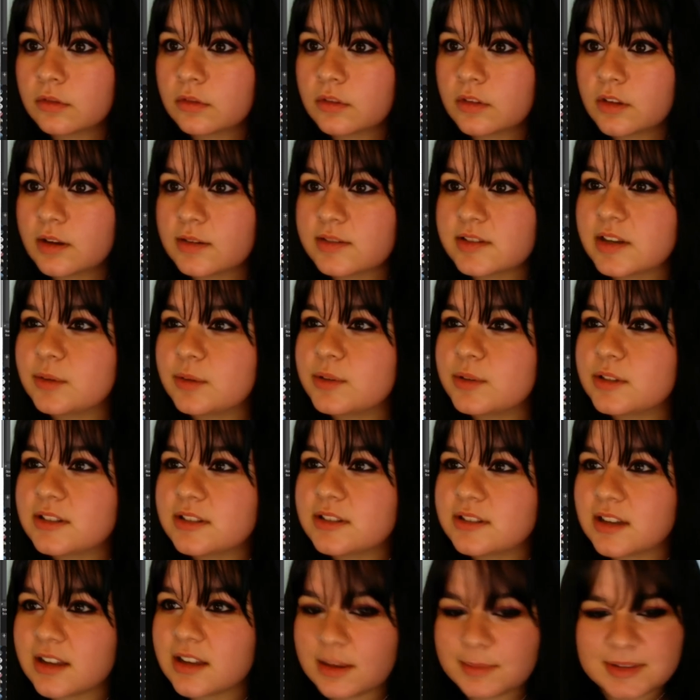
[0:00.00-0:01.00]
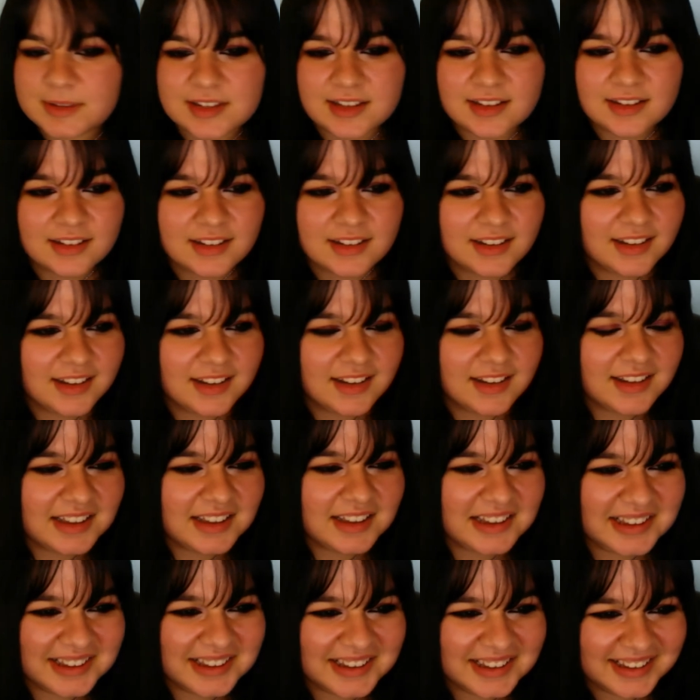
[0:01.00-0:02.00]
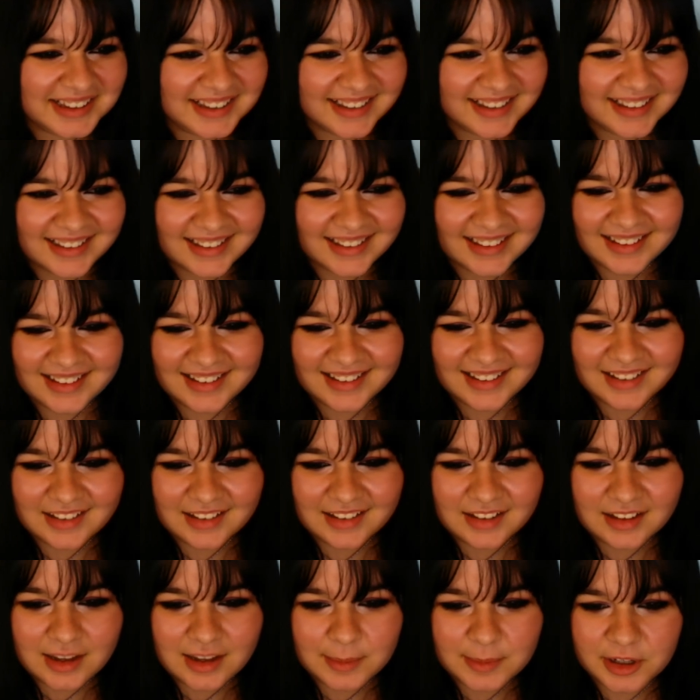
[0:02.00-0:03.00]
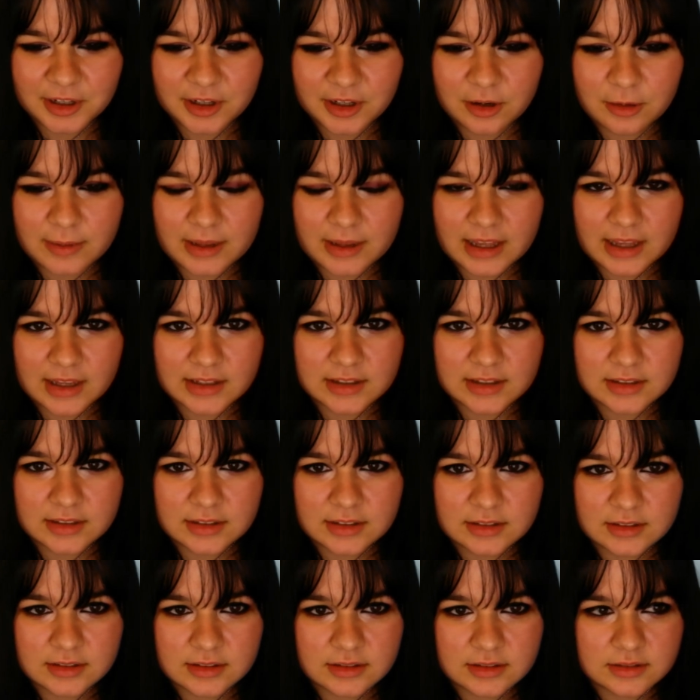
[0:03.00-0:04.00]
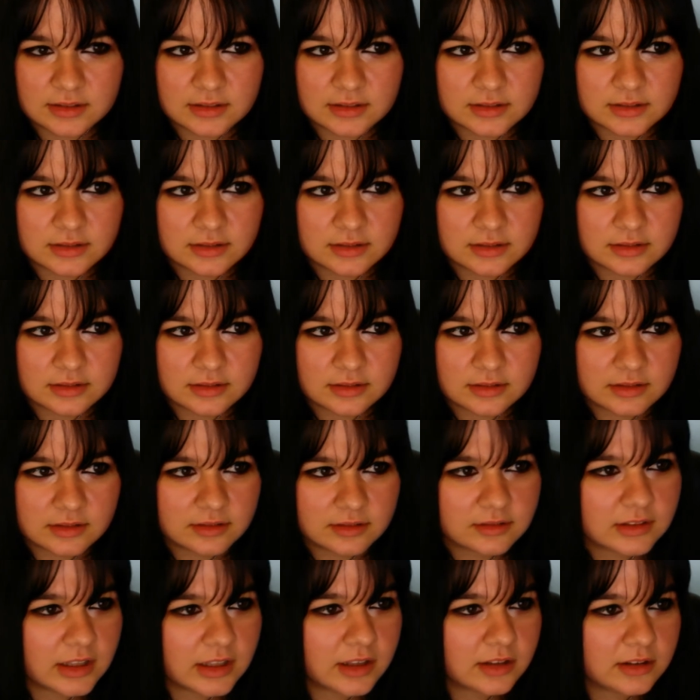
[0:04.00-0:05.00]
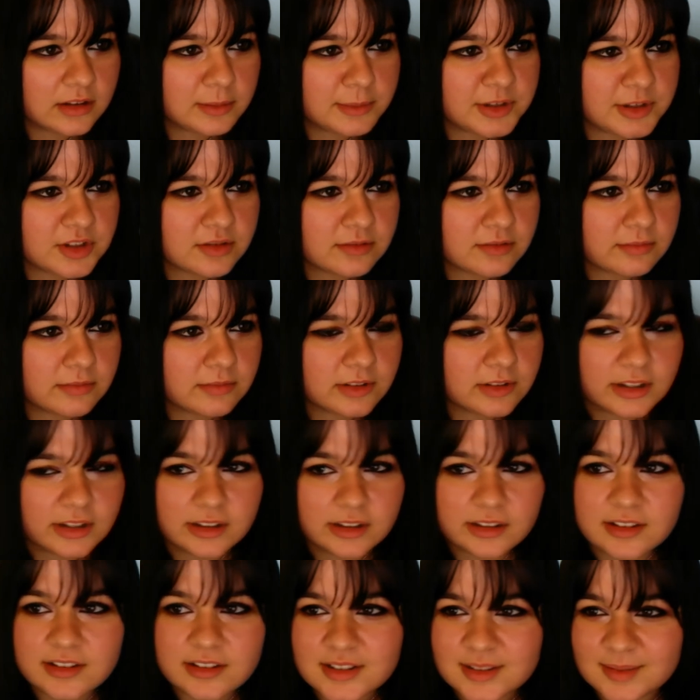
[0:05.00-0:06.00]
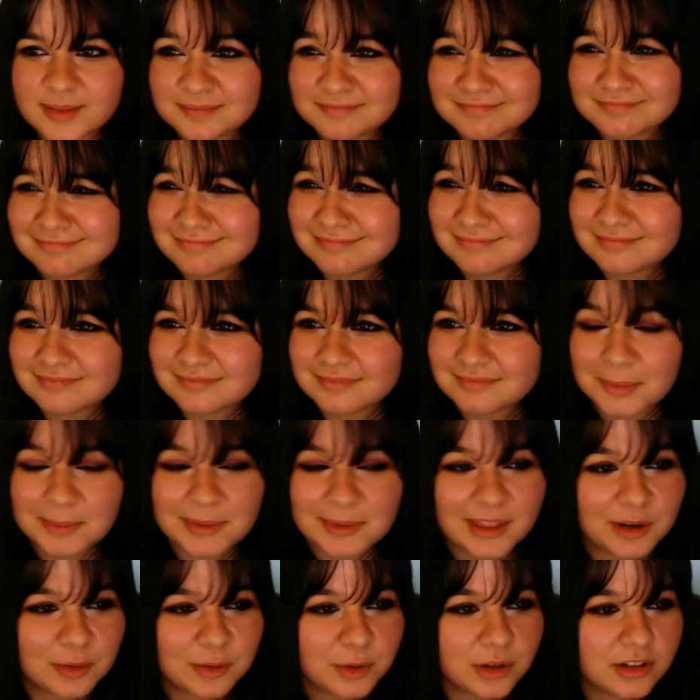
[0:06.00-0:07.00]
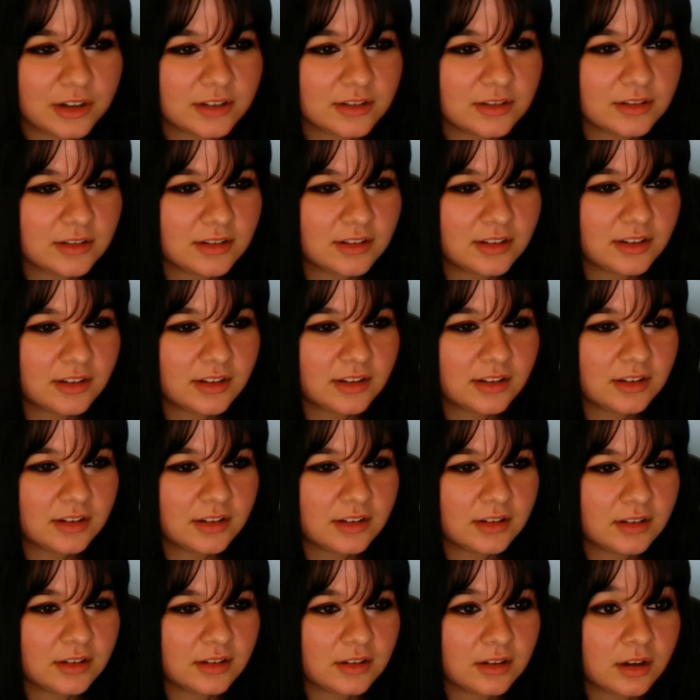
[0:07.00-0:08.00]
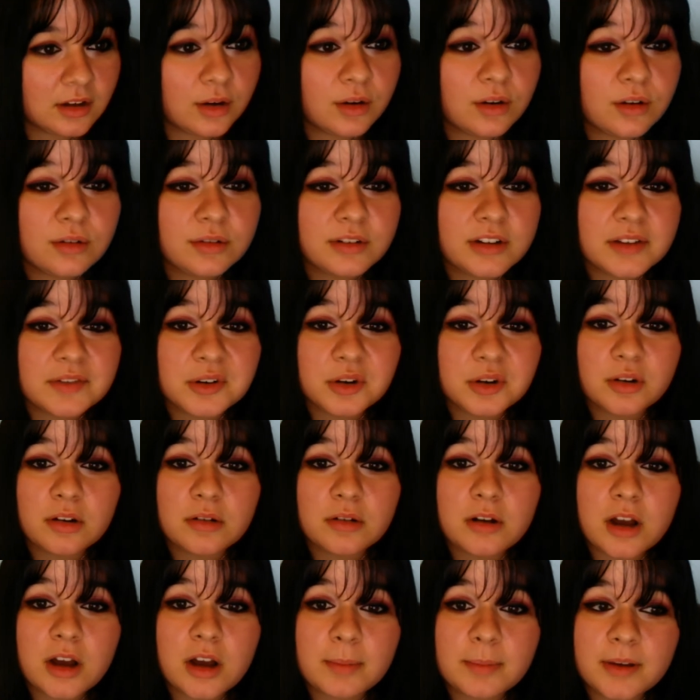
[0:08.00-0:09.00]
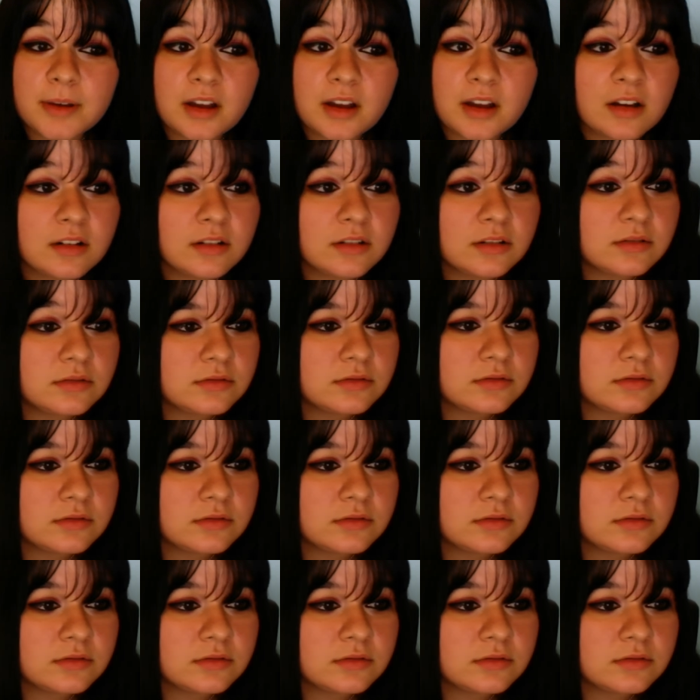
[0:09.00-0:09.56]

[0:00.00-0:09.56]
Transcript: was like, what time is it? I'm gonna go back. Let me just click this. Maybe that'll work. Oh, never grow up. Oh.